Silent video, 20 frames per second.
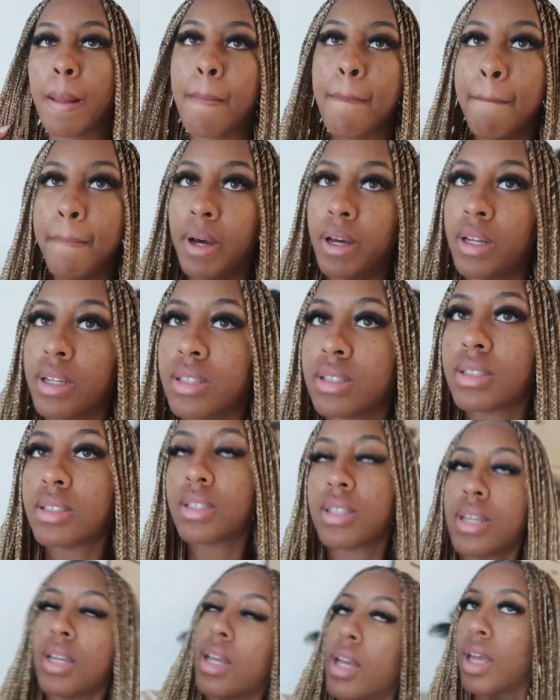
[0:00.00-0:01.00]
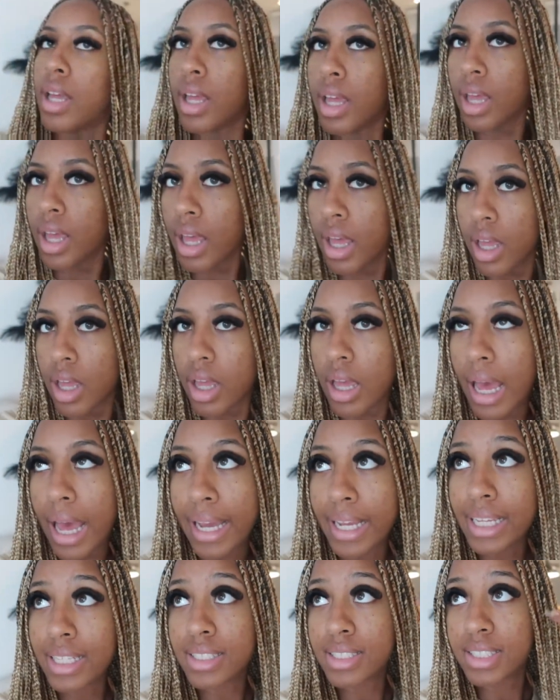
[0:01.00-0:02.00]
But
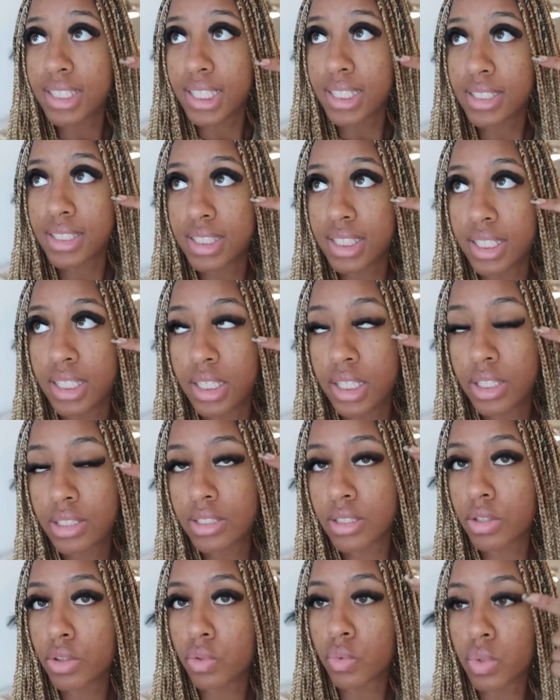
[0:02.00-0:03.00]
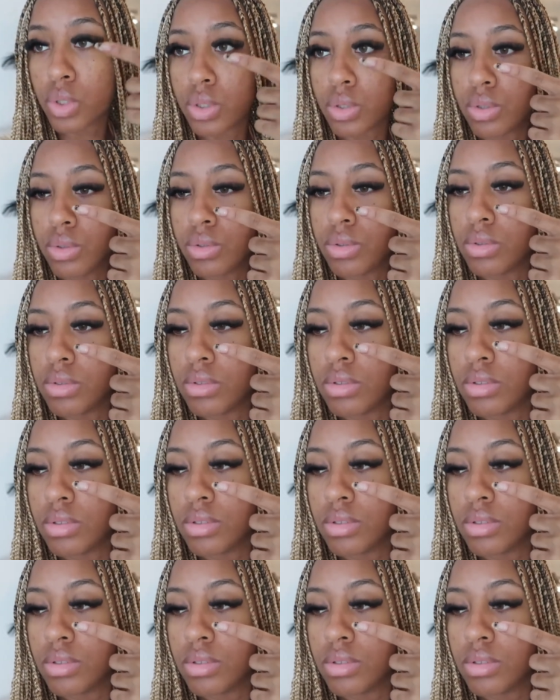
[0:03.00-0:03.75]
I get 16 through,